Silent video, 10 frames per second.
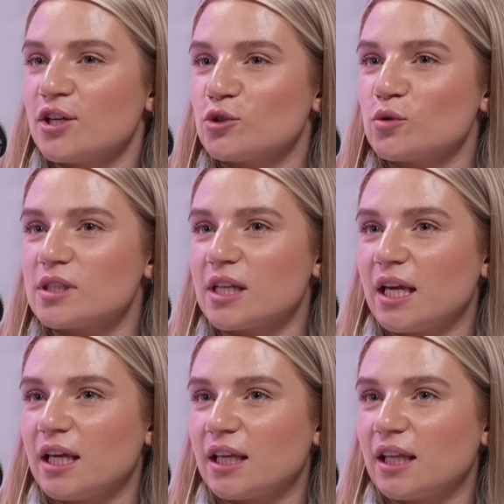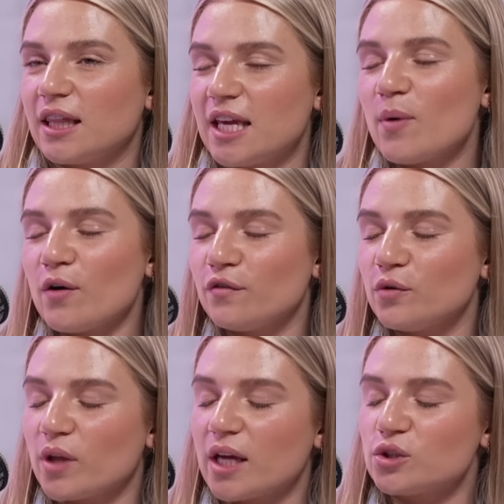So it's like they will
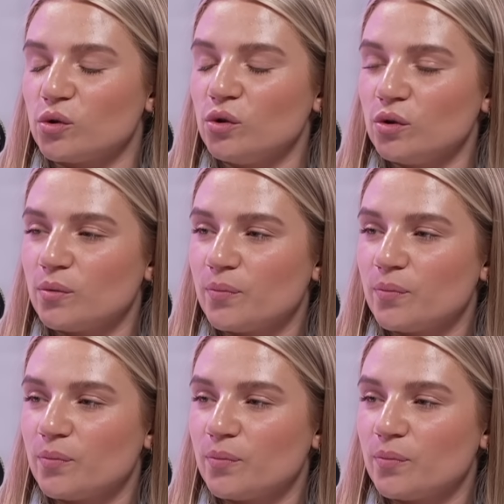feel that too.